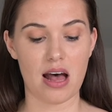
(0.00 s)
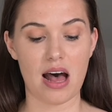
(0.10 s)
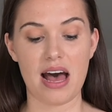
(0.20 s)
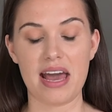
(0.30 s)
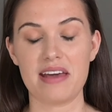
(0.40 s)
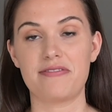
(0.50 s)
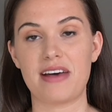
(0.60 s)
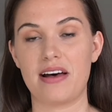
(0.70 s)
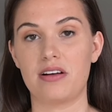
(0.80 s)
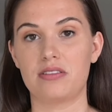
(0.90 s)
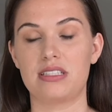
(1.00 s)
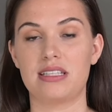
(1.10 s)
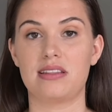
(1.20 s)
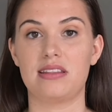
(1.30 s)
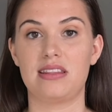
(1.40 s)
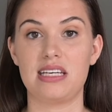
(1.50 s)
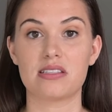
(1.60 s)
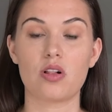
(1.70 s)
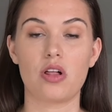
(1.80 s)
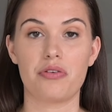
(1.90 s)
I found
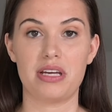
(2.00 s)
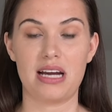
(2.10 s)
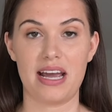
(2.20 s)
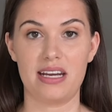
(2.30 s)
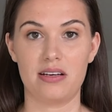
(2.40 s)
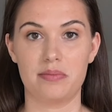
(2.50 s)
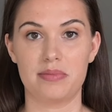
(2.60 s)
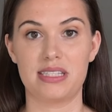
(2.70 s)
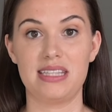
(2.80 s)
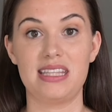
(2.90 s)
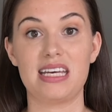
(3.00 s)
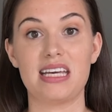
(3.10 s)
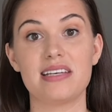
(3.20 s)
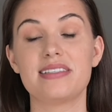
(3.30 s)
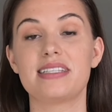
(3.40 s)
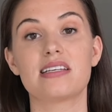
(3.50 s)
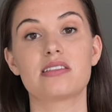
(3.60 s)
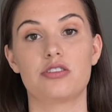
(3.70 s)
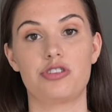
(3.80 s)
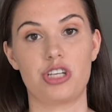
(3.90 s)
these clothing items the
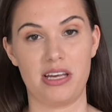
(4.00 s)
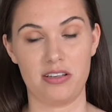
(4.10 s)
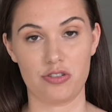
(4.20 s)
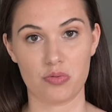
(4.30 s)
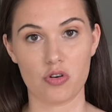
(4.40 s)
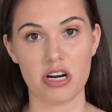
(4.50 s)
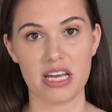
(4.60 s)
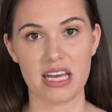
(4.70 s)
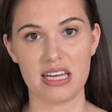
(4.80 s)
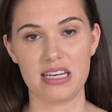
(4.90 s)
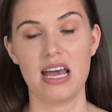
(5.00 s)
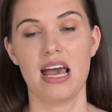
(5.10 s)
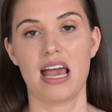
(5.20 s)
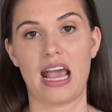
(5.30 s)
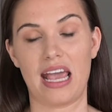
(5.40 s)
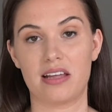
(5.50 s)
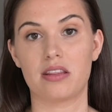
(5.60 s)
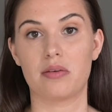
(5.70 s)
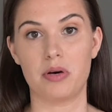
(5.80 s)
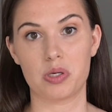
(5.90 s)
easiest to change Rory in
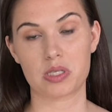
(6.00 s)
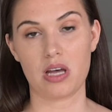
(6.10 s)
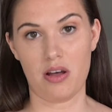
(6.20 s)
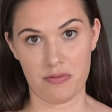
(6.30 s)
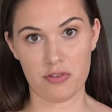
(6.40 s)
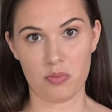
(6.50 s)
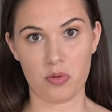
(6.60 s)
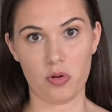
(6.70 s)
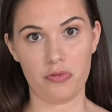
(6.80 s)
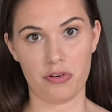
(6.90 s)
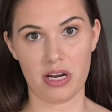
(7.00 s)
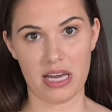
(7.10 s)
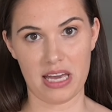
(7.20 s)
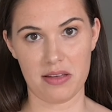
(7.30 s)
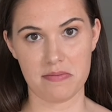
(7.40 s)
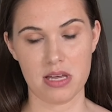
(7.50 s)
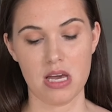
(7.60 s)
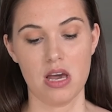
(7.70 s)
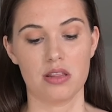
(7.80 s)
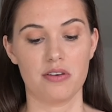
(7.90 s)
and the most comfortable for him.
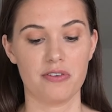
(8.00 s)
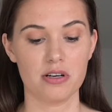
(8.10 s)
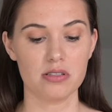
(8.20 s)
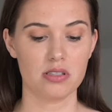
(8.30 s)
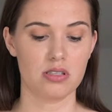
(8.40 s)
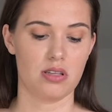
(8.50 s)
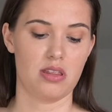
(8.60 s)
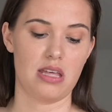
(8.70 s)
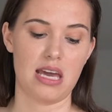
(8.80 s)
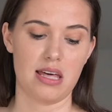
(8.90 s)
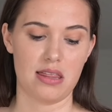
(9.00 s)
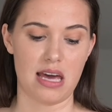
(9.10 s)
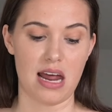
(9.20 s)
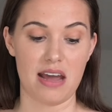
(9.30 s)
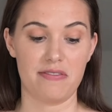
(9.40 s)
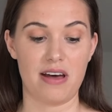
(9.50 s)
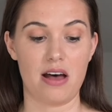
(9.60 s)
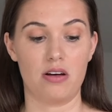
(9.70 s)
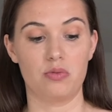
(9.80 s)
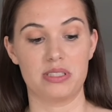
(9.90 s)
The first thing that I
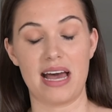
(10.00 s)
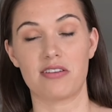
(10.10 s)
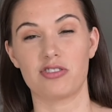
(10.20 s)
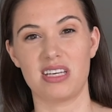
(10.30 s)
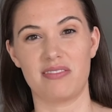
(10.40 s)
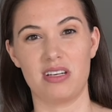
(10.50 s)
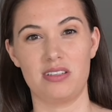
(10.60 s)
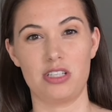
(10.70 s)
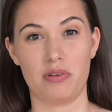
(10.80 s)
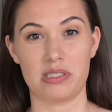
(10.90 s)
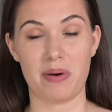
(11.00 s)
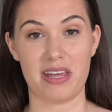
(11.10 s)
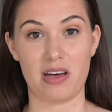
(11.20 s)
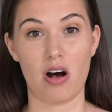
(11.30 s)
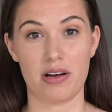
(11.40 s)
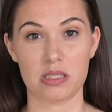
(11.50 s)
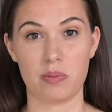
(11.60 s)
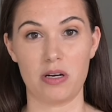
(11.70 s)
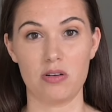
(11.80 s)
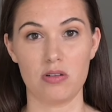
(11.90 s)
found was actually given to us by the
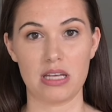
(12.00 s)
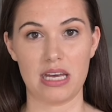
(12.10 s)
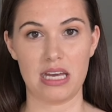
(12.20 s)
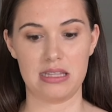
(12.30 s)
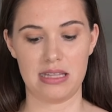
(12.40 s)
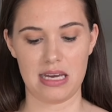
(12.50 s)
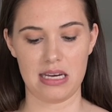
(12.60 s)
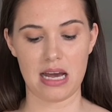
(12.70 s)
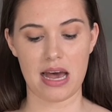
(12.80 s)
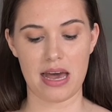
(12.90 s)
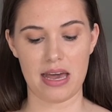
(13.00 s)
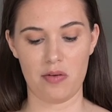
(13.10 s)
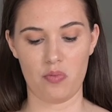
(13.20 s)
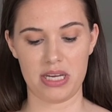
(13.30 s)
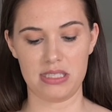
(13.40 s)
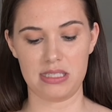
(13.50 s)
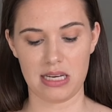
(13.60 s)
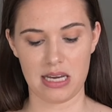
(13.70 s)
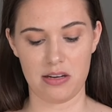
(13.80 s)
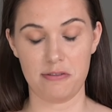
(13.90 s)
hospital, and then I went
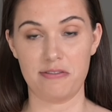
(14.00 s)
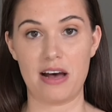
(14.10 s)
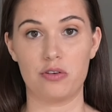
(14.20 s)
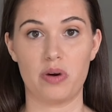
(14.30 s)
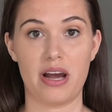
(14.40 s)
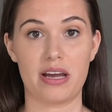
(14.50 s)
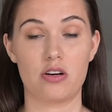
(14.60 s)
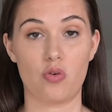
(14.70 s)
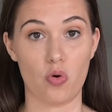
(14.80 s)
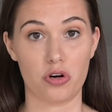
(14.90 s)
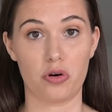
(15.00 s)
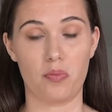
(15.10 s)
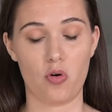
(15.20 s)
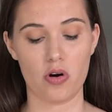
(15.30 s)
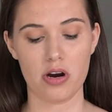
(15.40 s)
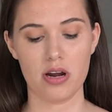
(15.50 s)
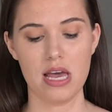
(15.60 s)
and found where I could order more.